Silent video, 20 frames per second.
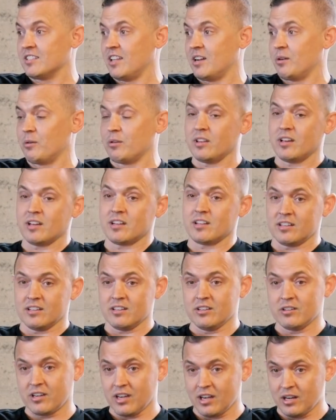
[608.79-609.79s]
And they were like,
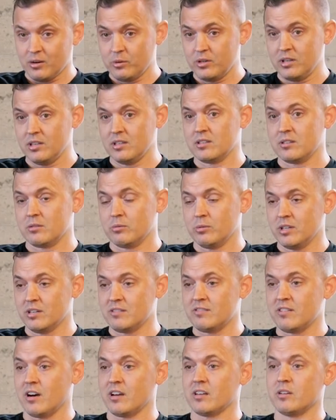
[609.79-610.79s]
okay, we need to
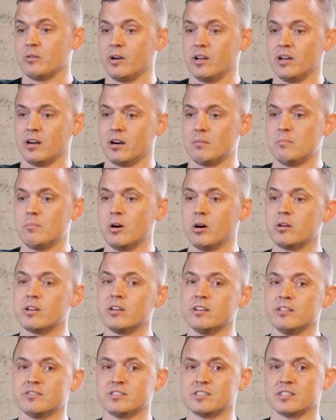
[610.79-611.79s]
reevaluate our
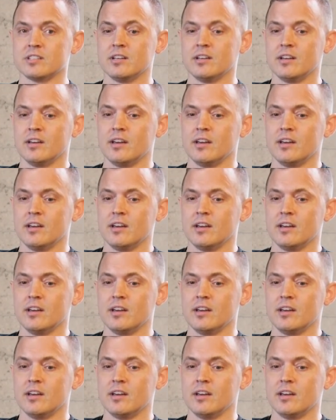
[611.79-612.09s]
motives.